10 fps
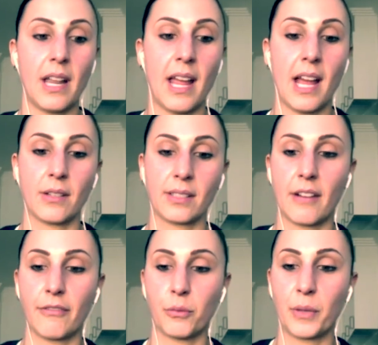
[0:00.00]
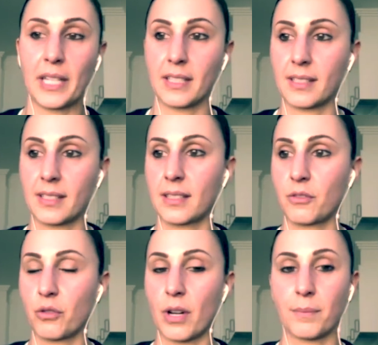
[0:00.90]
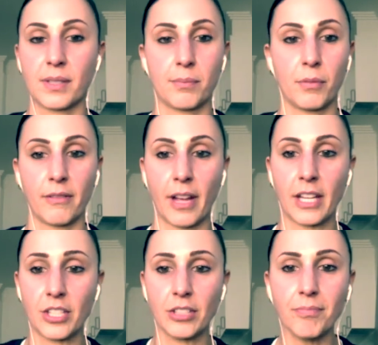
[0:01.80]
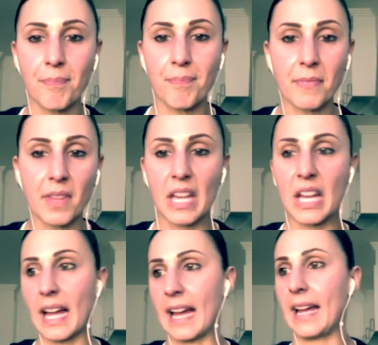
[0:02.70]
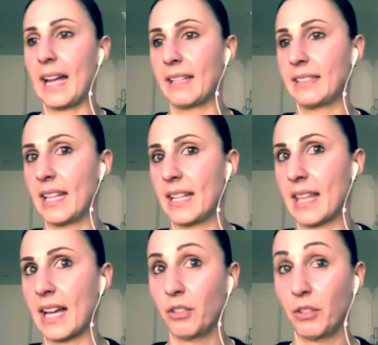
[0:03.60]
how self-awareness trumps motivation, and that